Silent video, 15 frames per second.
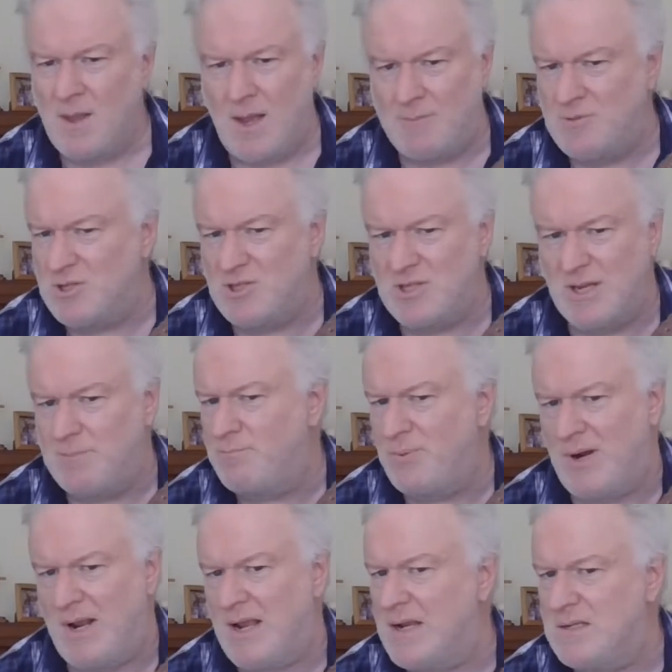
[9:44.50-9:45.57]
I'm just saying
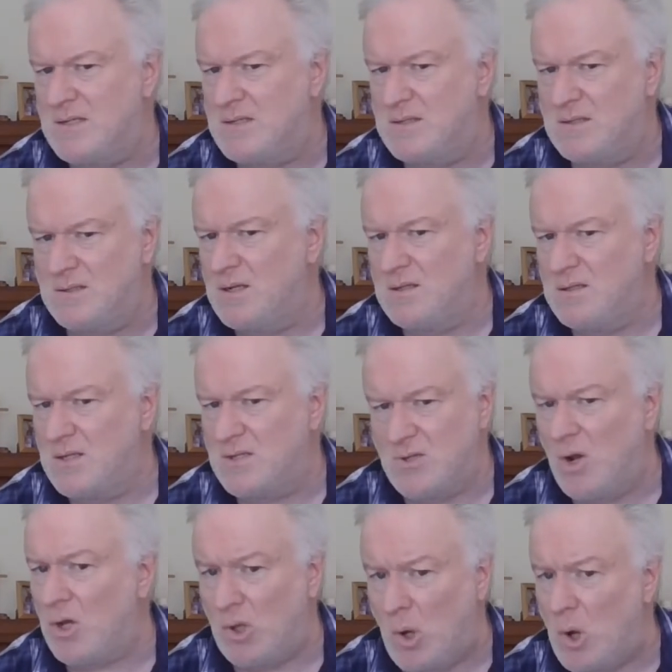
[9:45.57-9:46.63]
bricks. There's not
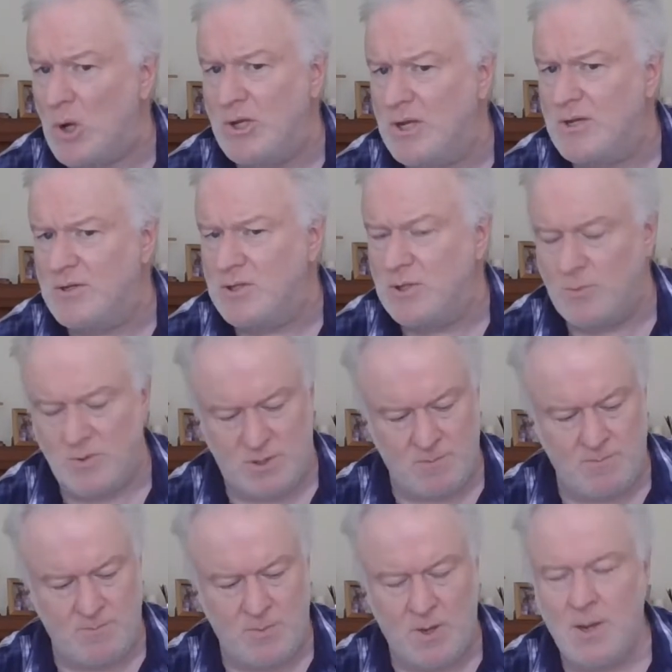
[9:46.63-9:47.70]
a lot you can do with
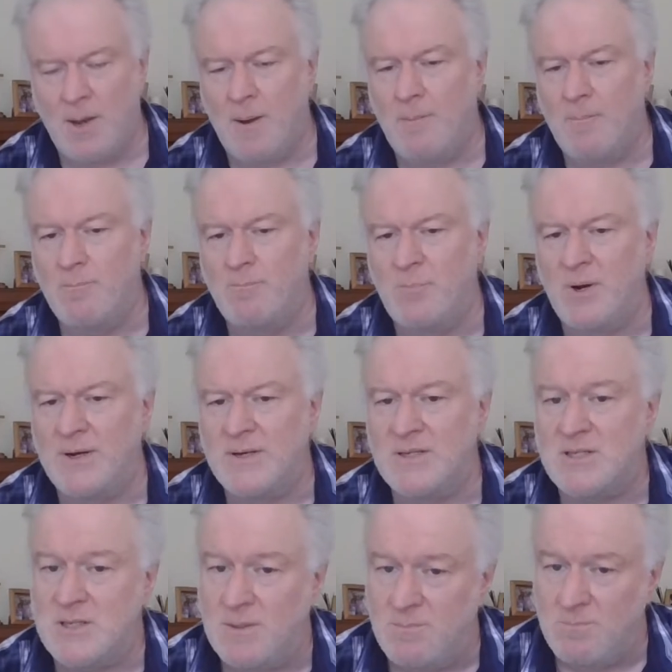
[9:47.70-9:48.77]
them, but
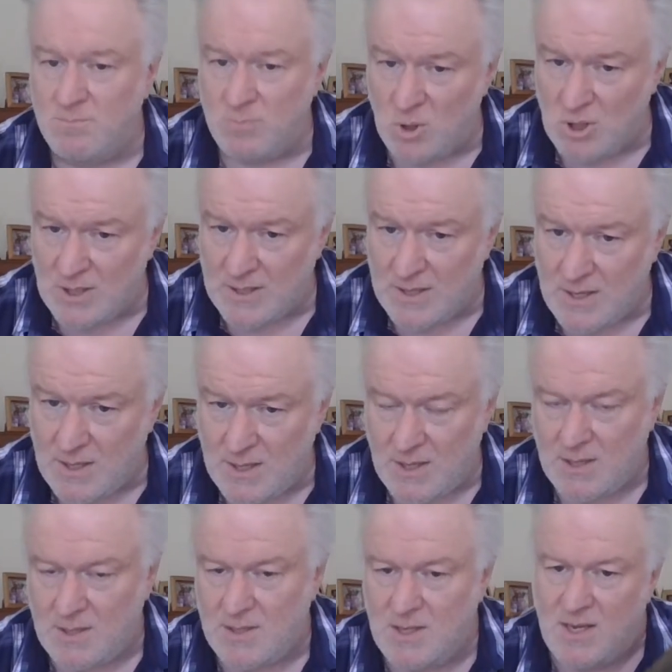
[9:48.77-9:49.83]

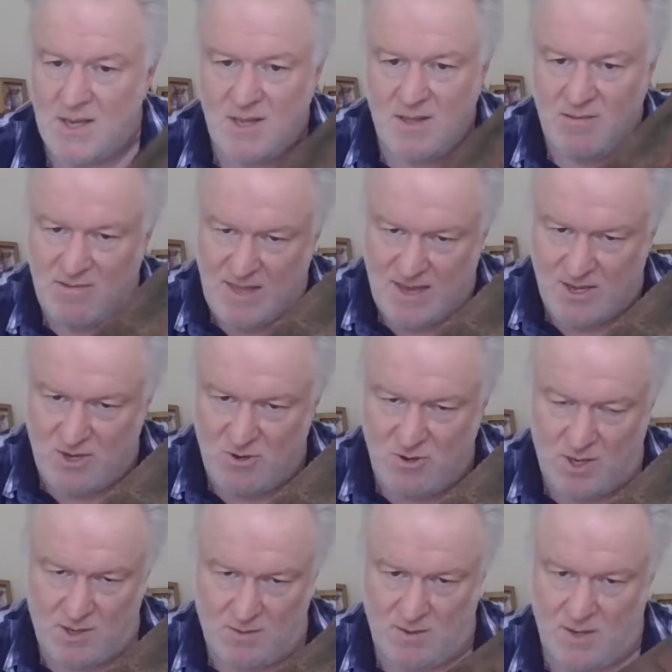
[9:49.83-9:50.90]
symbolically, thank you,
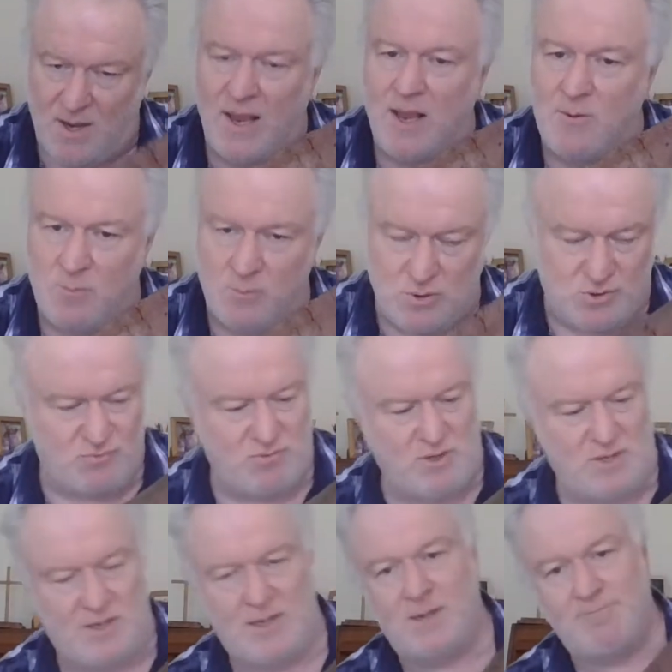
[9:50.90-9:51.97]
Ian. It was
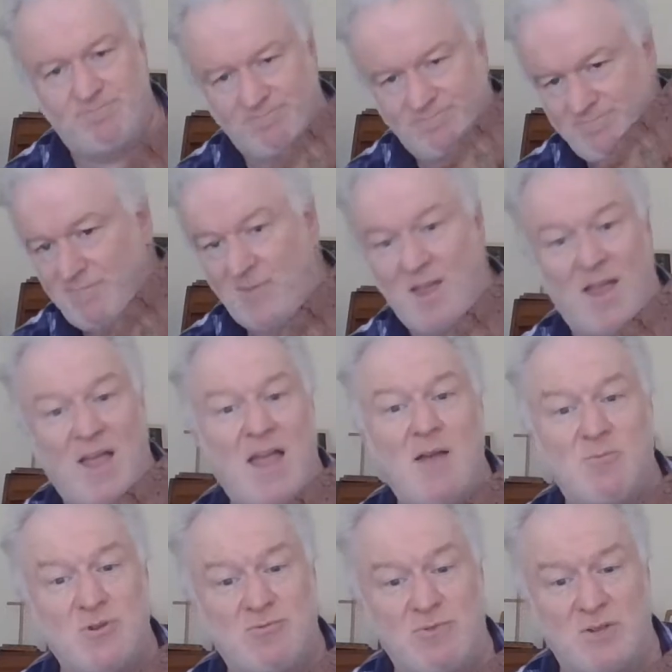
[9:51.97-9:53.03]
really
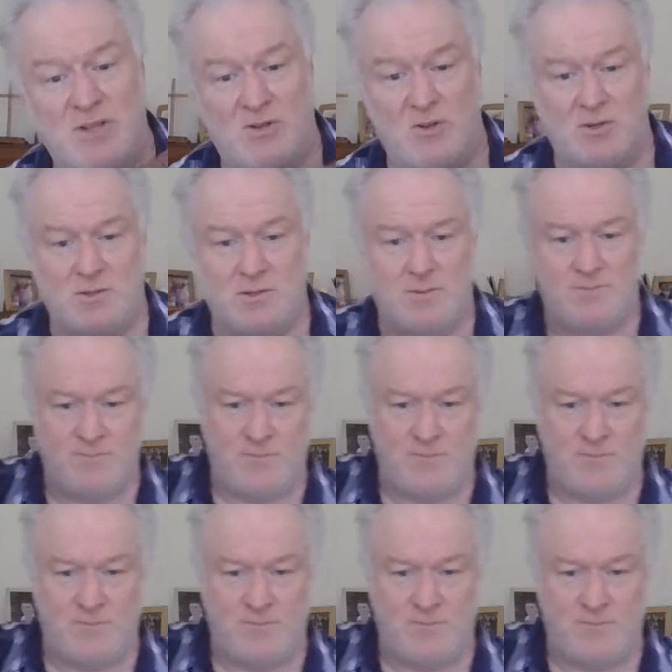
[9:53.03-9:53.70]
good.